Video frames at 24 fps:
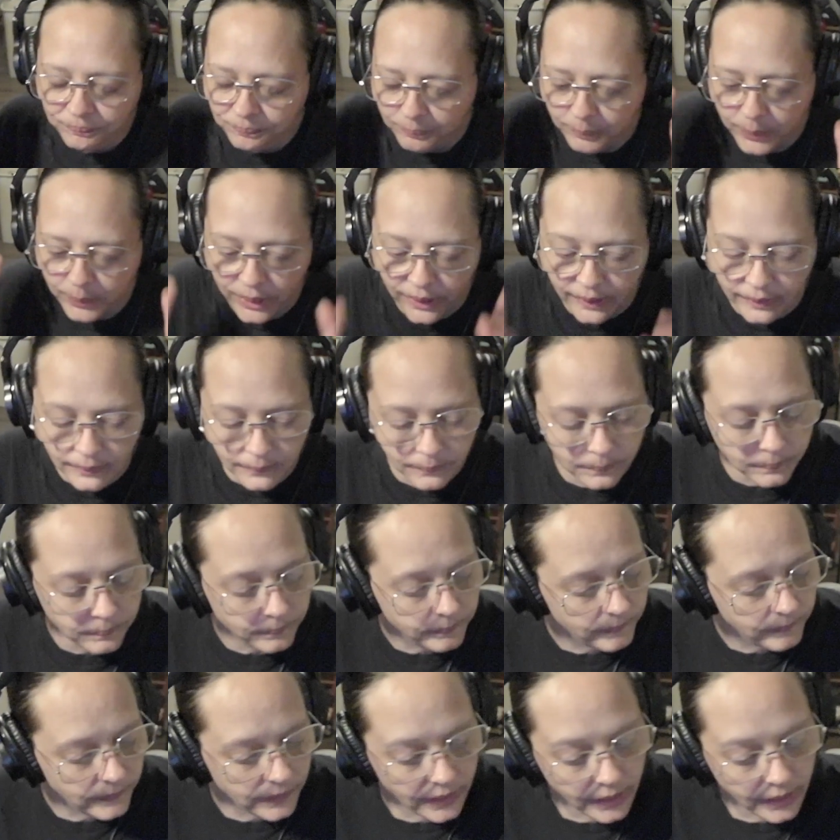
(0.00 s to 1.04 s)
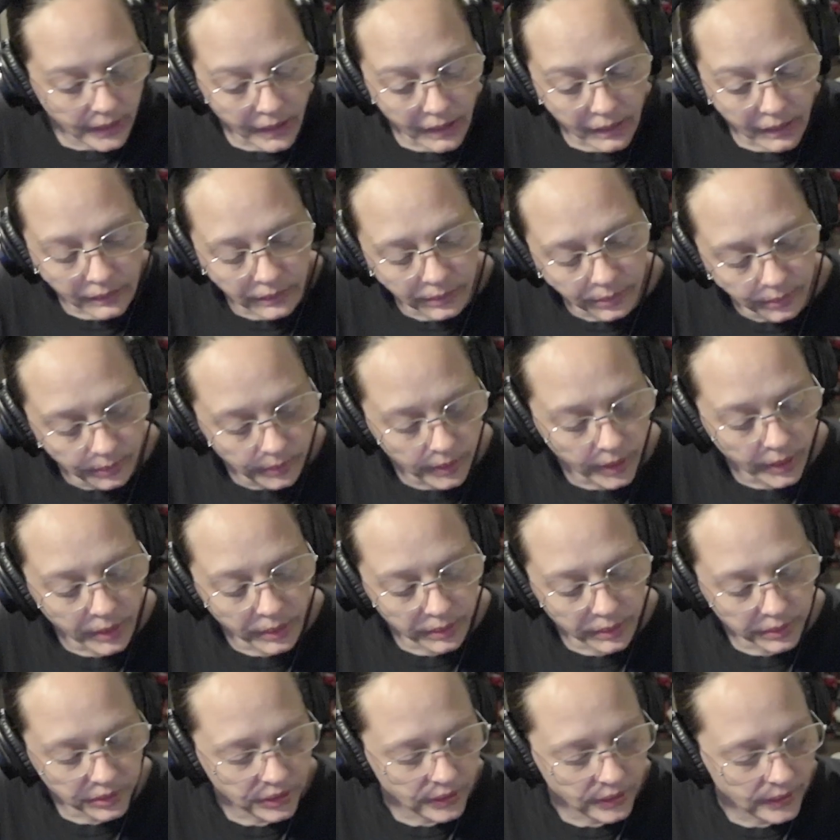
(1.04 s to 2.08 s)
but yeah, who
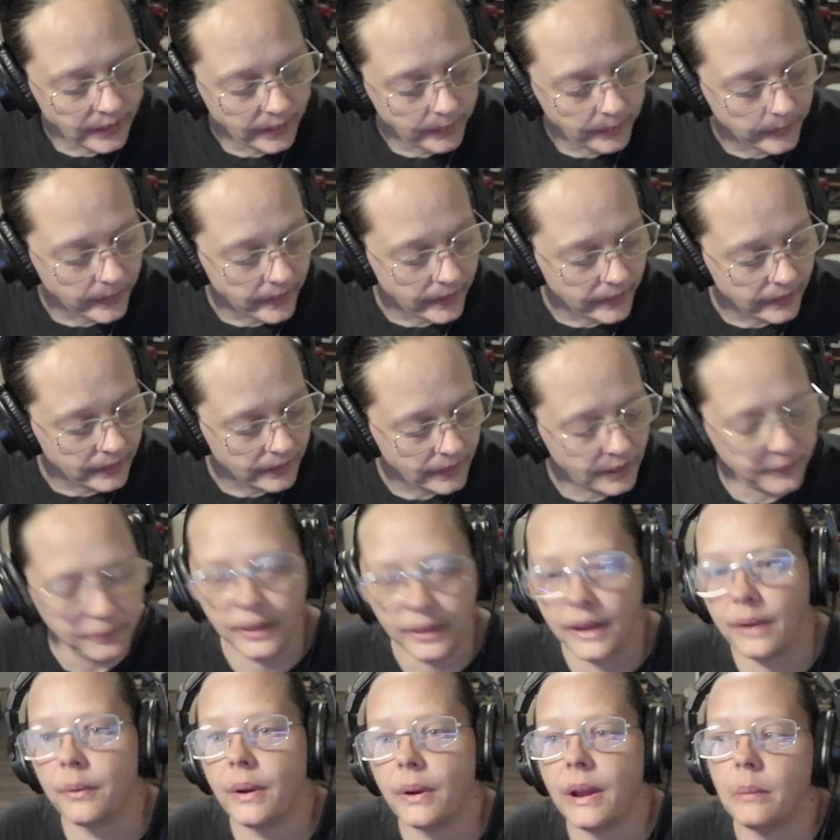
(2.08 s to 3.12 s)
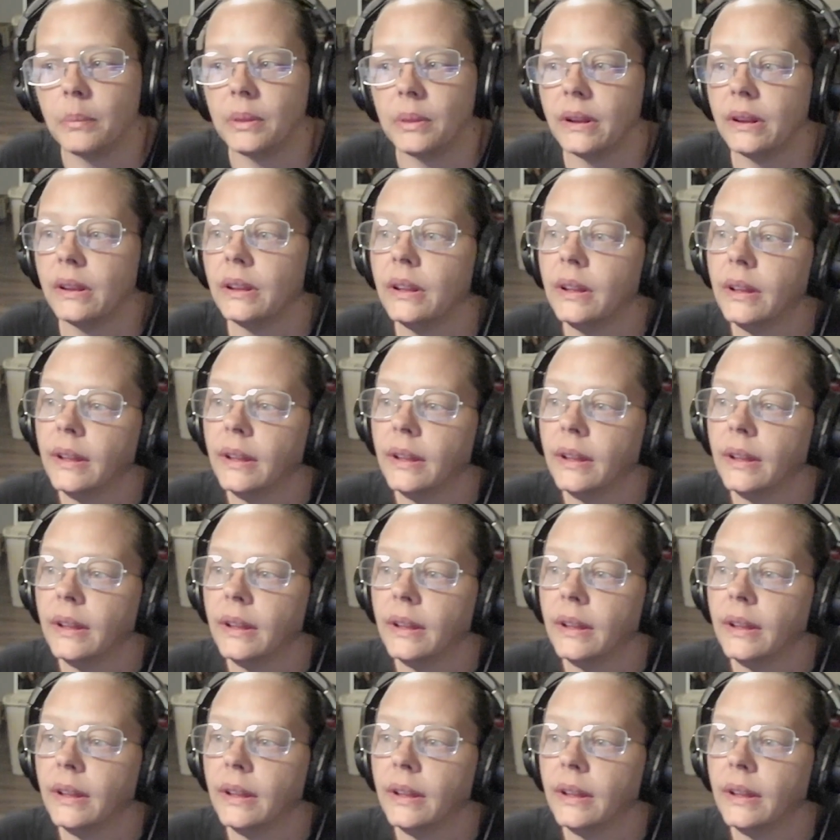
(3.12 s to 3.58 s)
knows? Anyway, enough of that rambling.